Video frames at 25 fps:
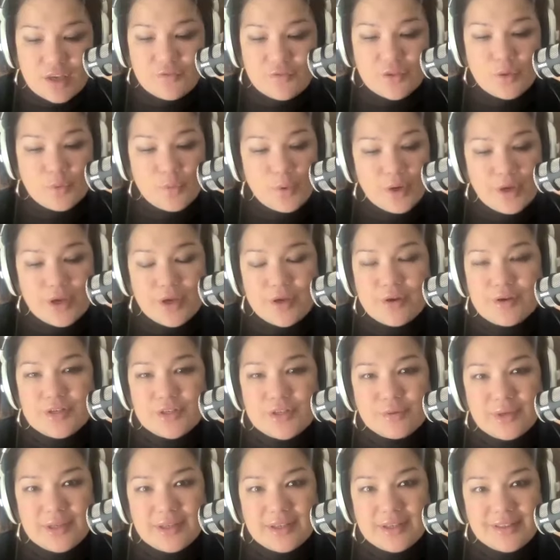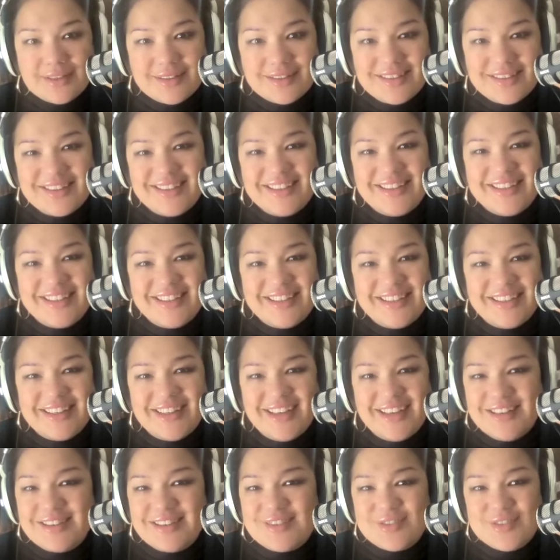you for the work you're doing.
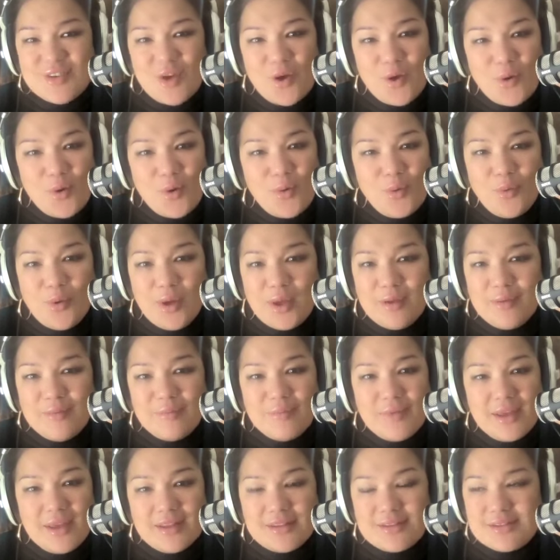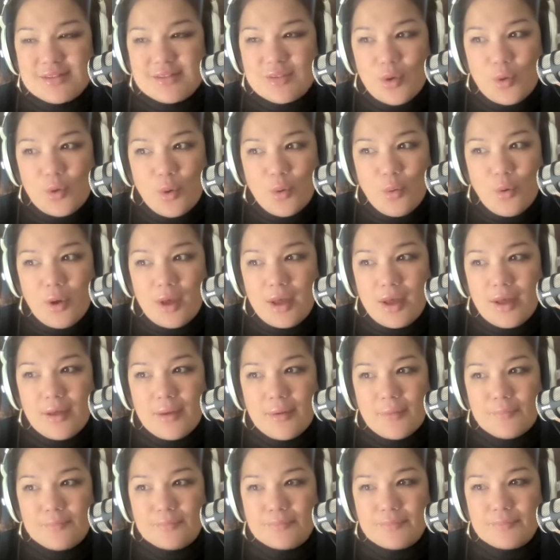It's so it's so
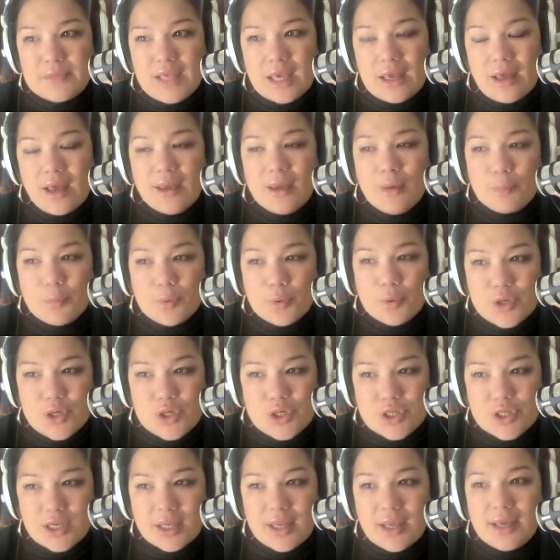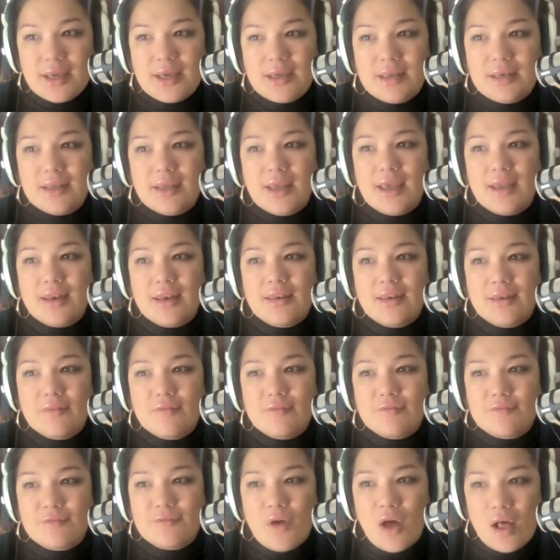um, I appreciate
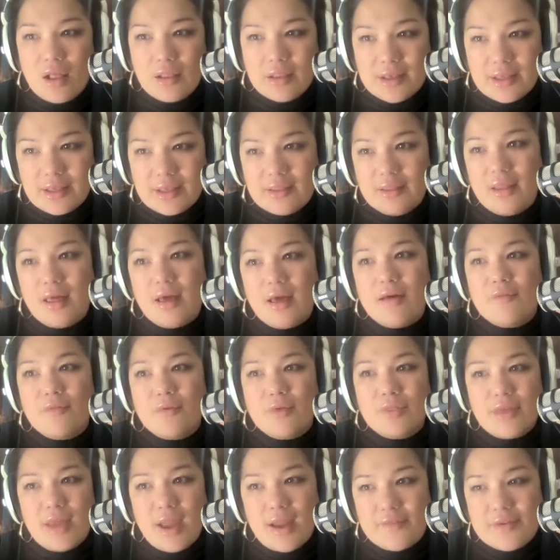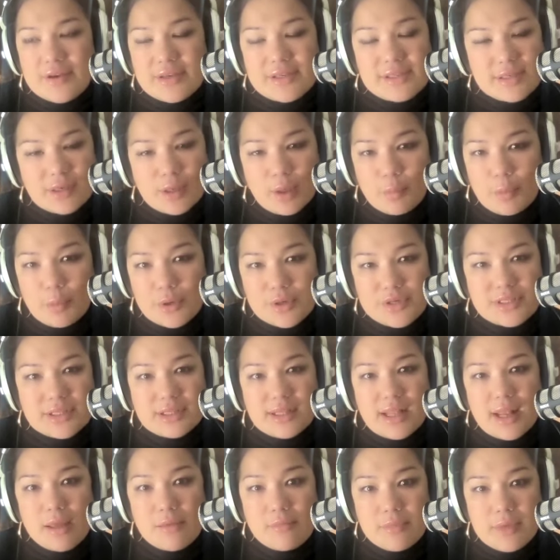and fall in love with every single person
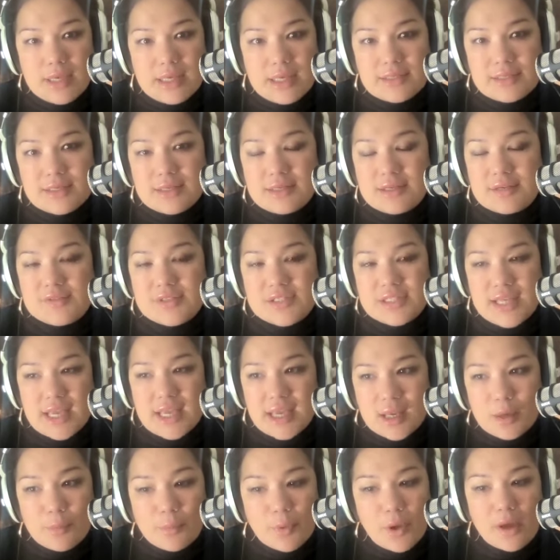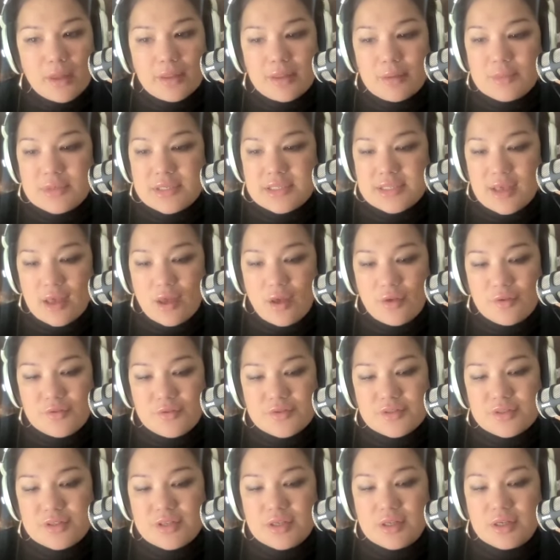that I meet that has taken upon
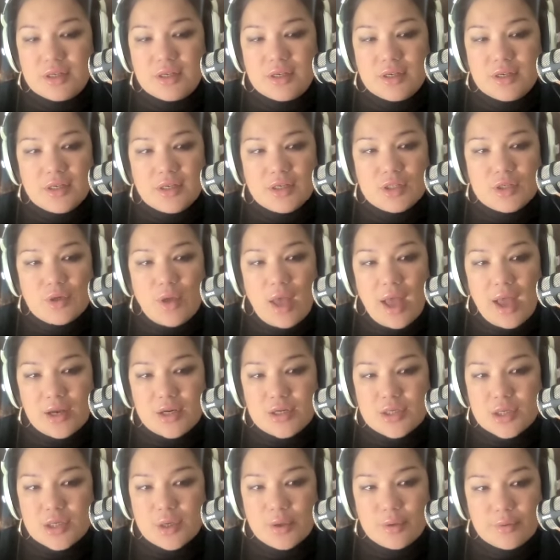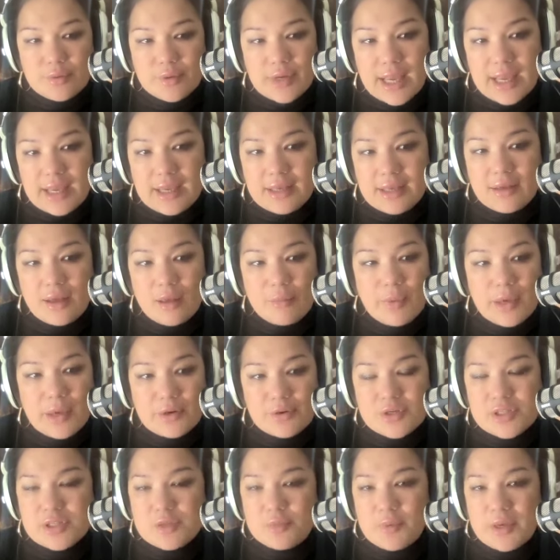themselves to actually create a
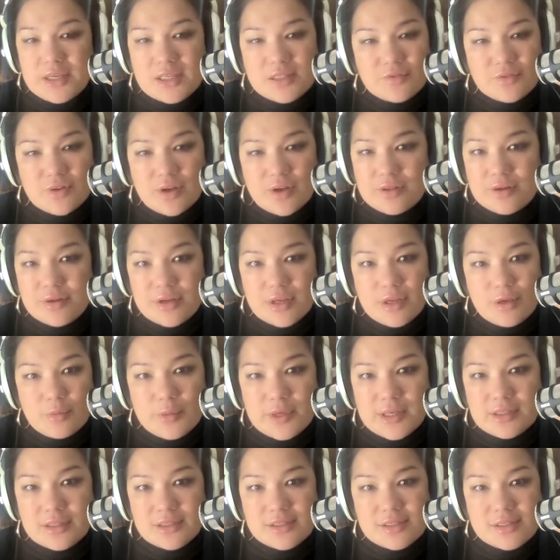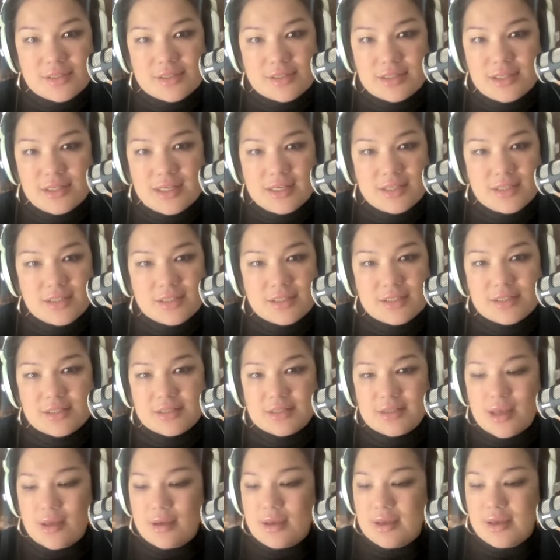better space for other humans.
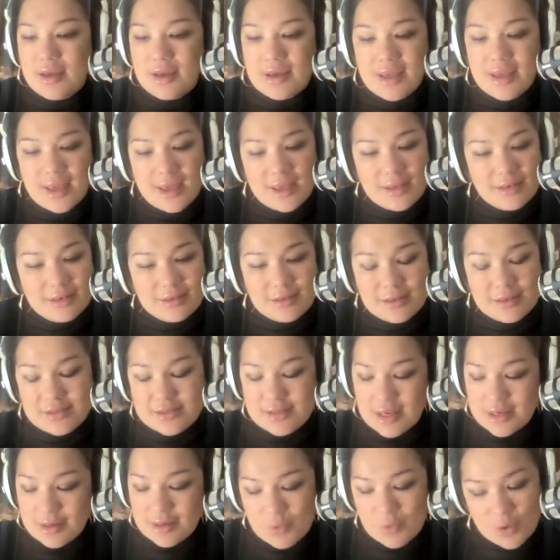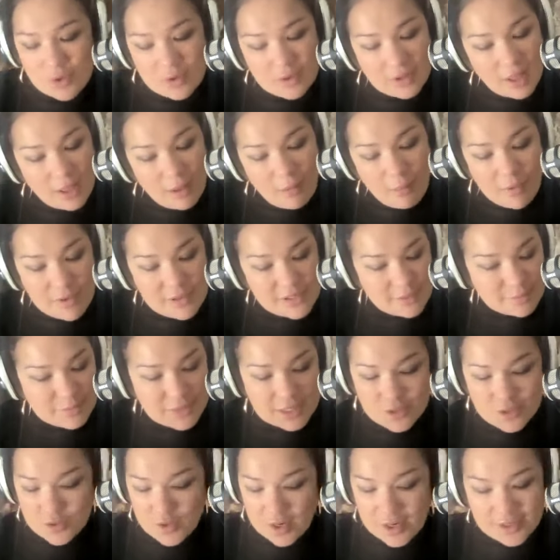It's uh, again, it's not a moral compass. I'm
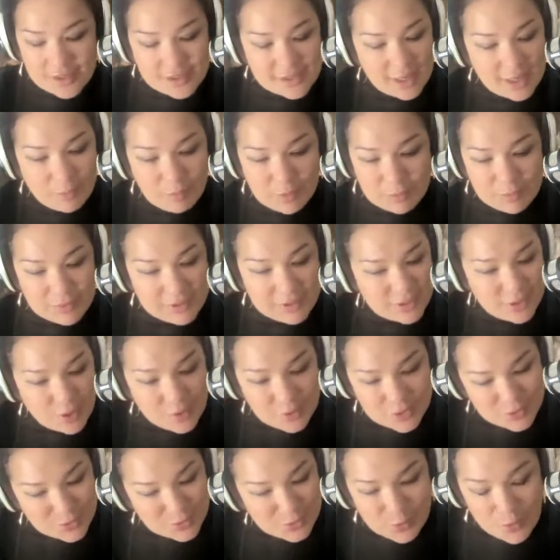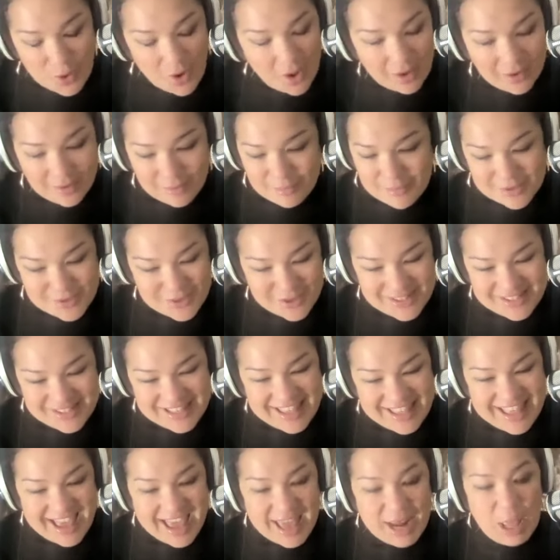not trying to say people that don't do it are wrong. I'm not trying to
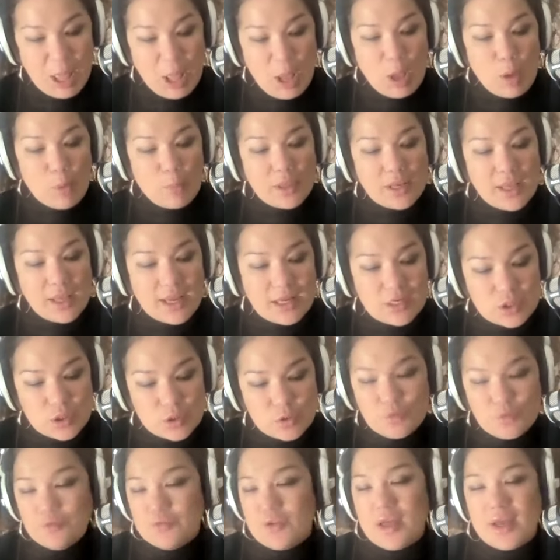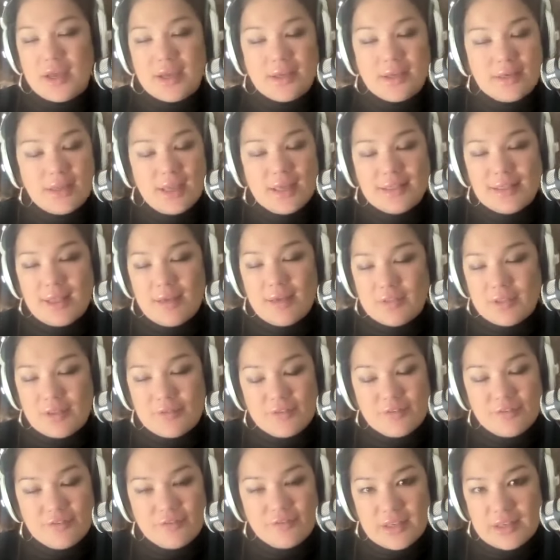say that, but I do find a level
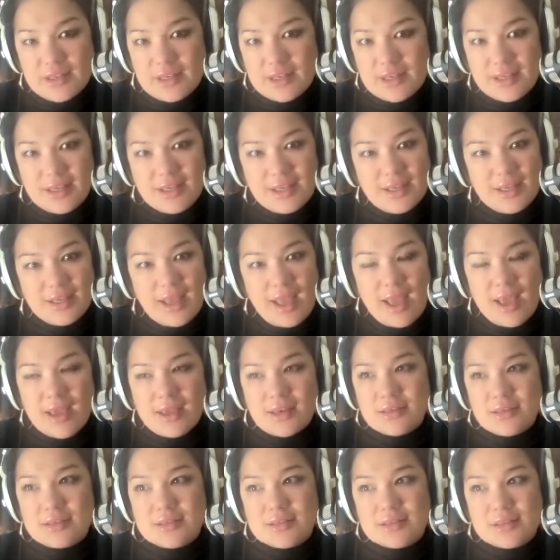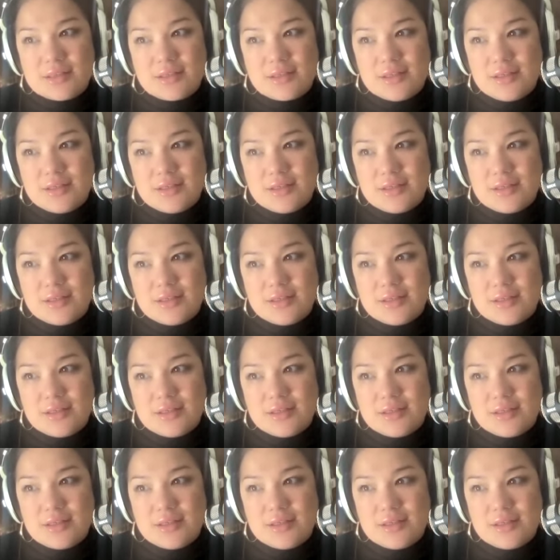of affinity and